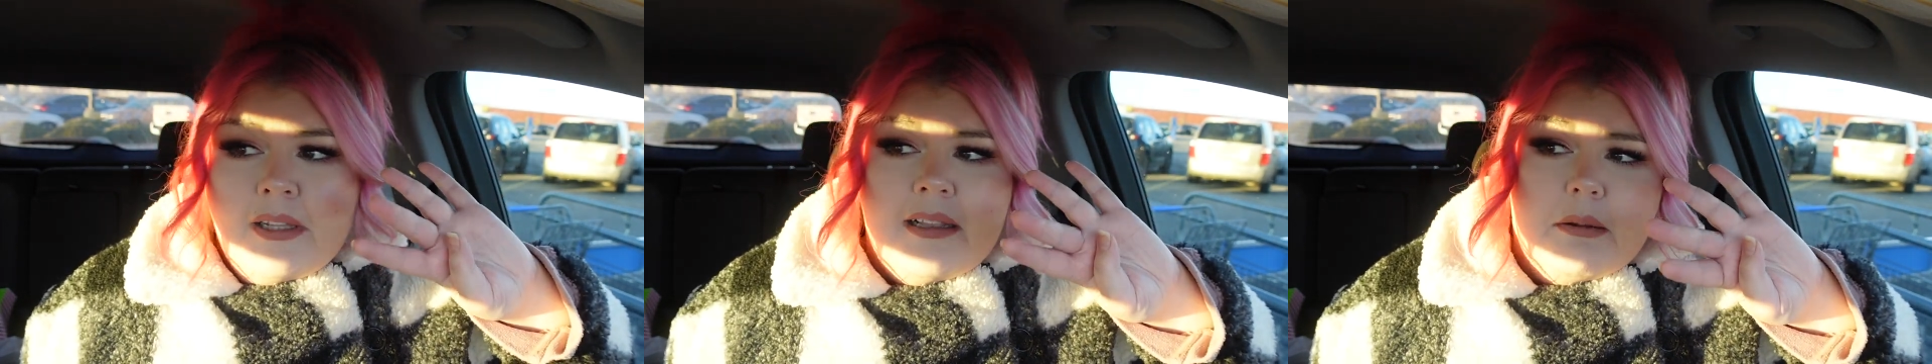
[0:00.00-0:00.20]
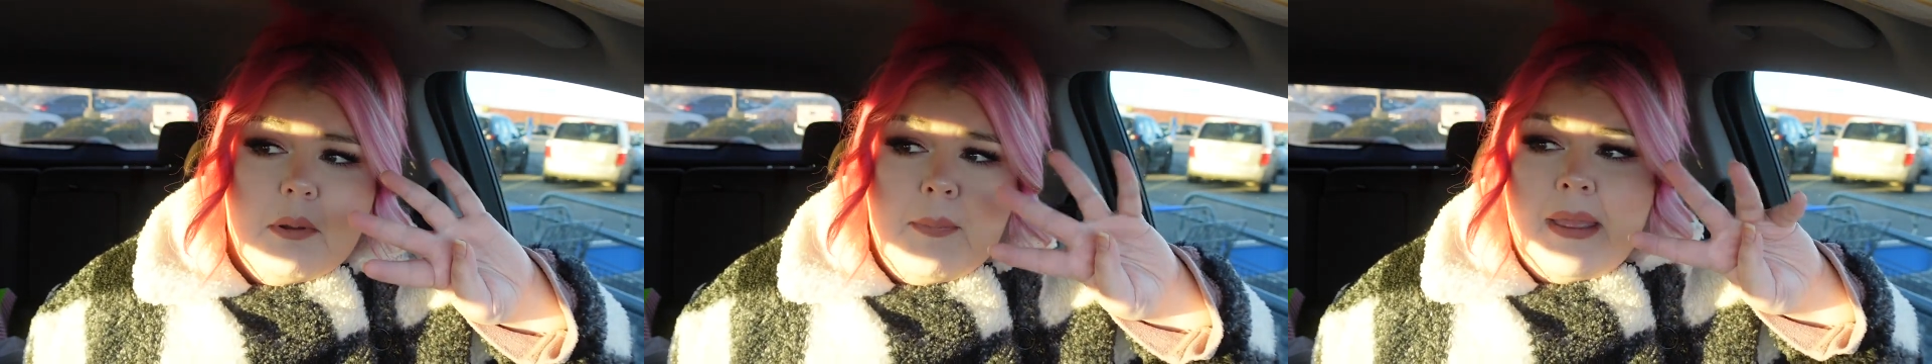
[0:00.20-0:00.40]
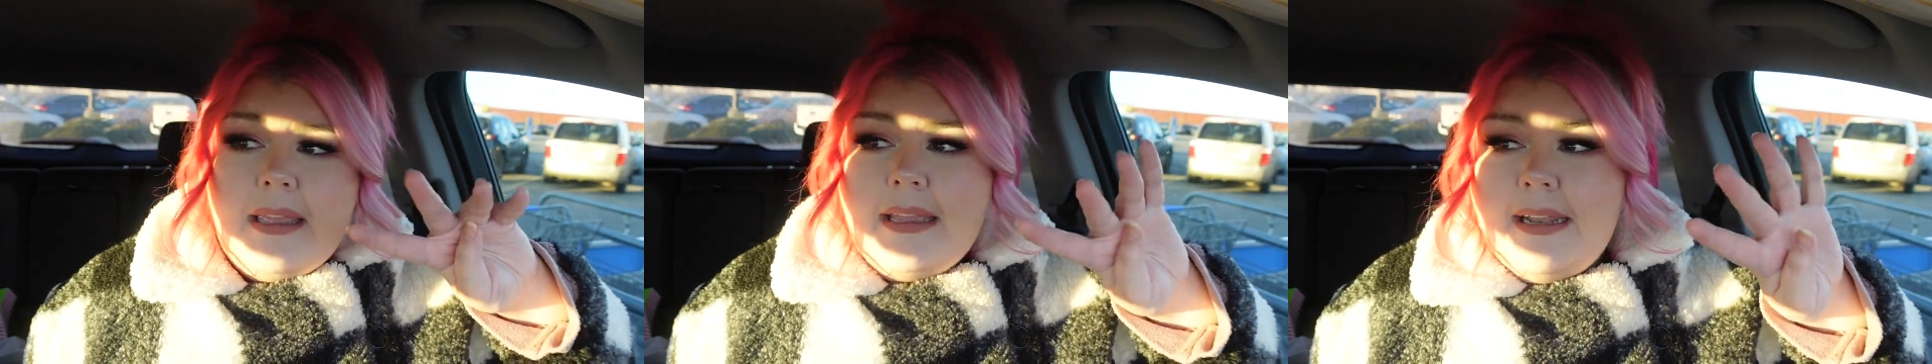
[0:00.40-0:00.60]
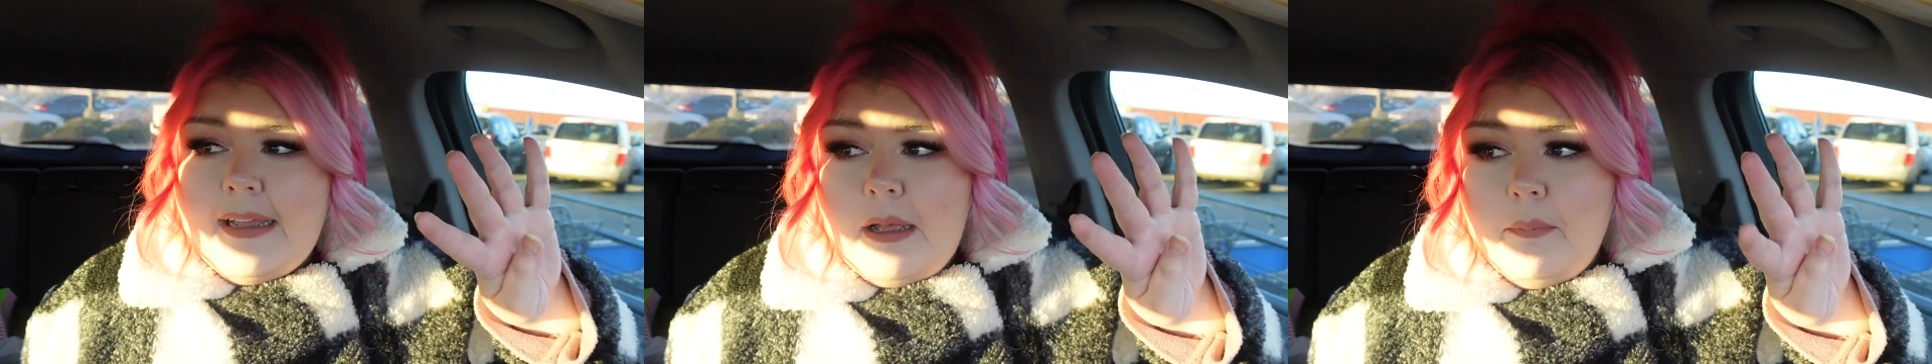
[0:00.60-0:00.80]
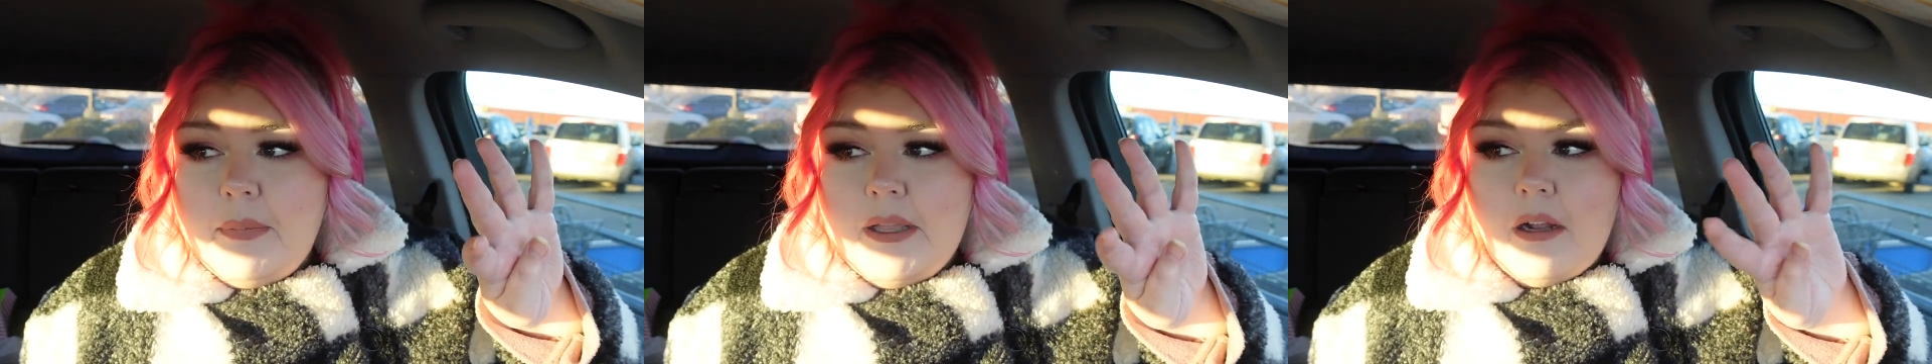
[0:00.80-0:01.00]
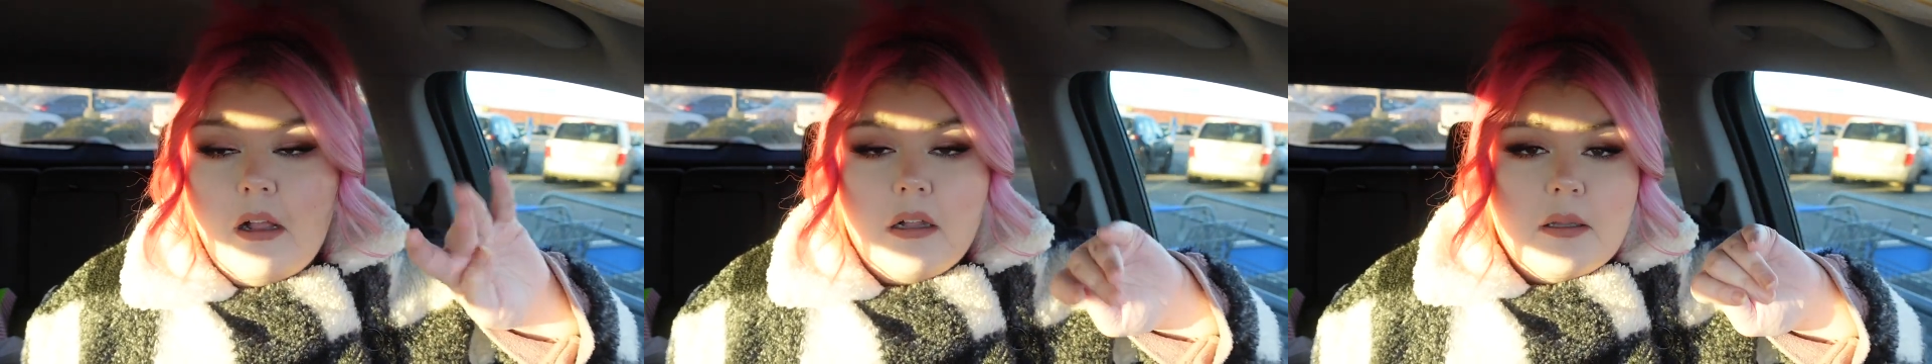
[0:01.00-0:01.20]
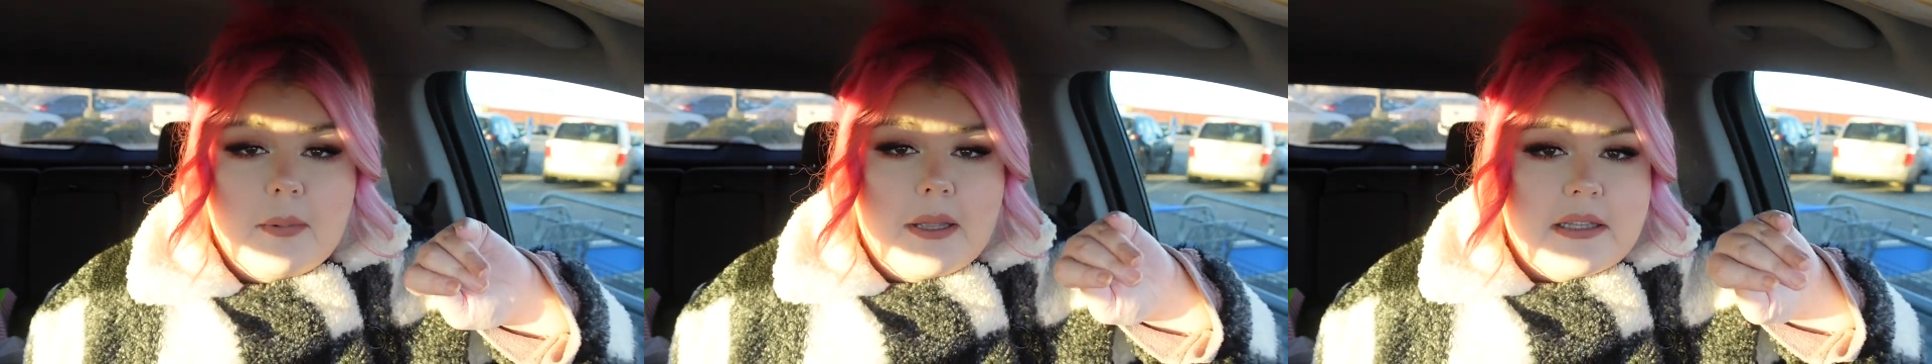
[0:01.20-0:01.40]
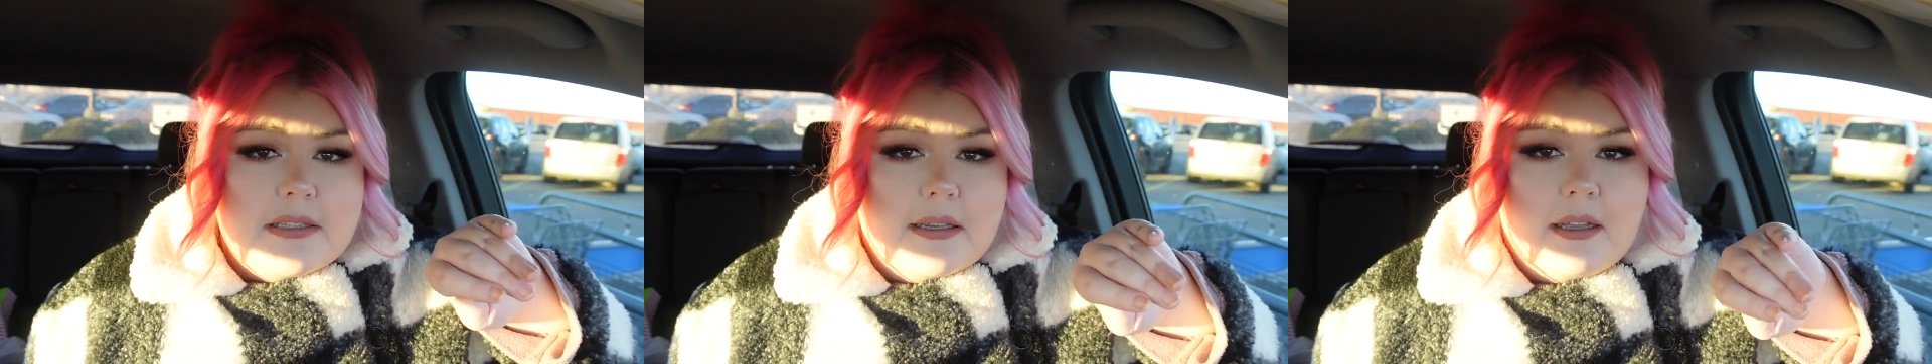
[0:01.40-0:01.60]
that we might hit up. It all
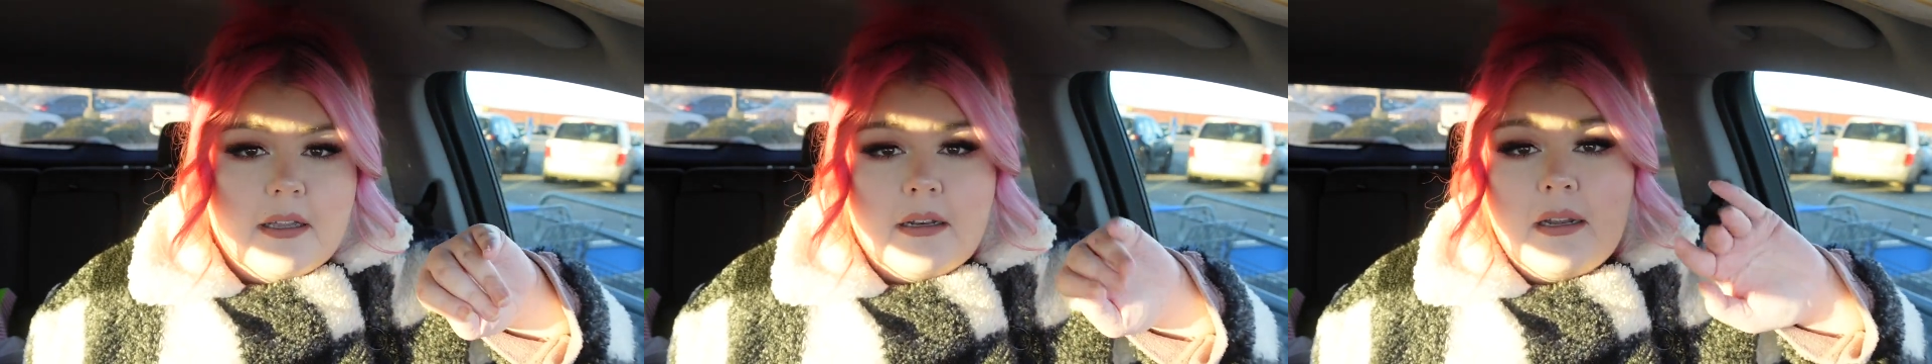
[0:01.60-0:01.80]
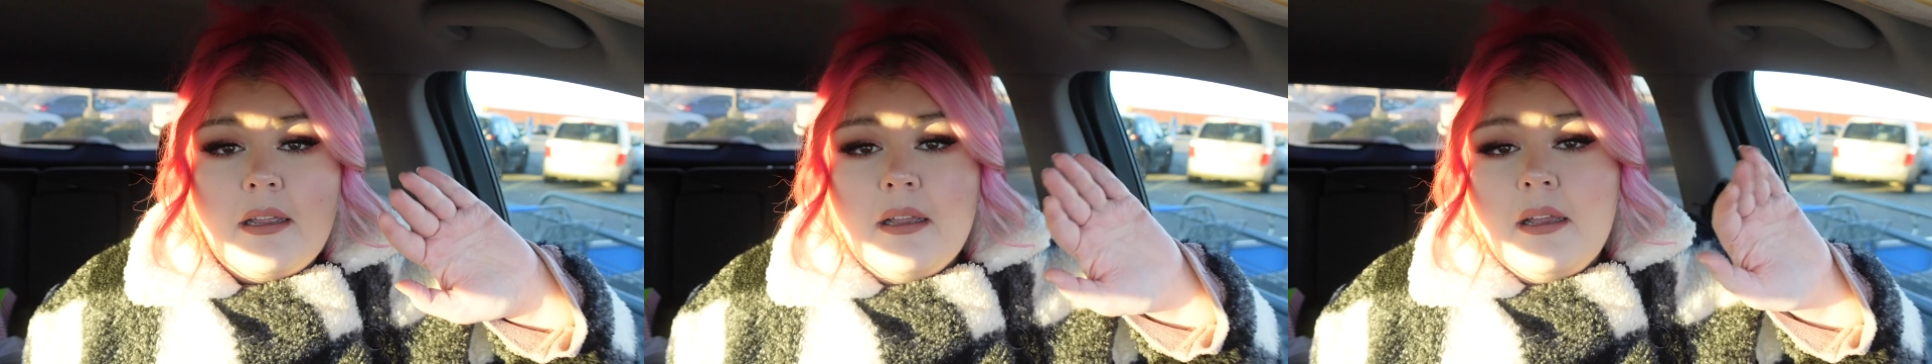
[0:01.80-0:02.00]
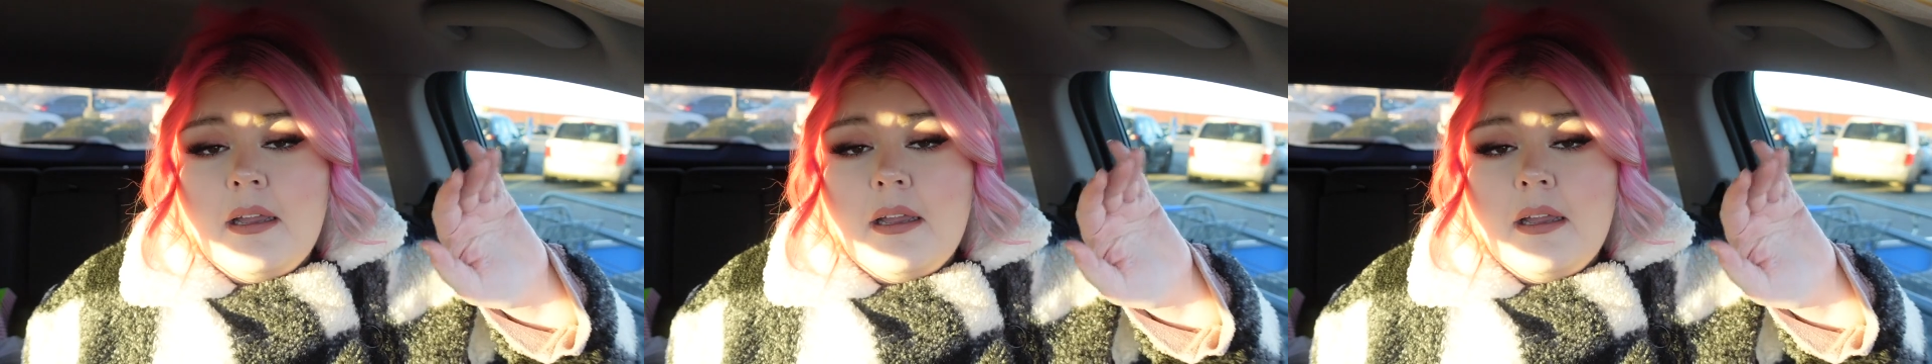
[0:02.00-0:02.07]
depends on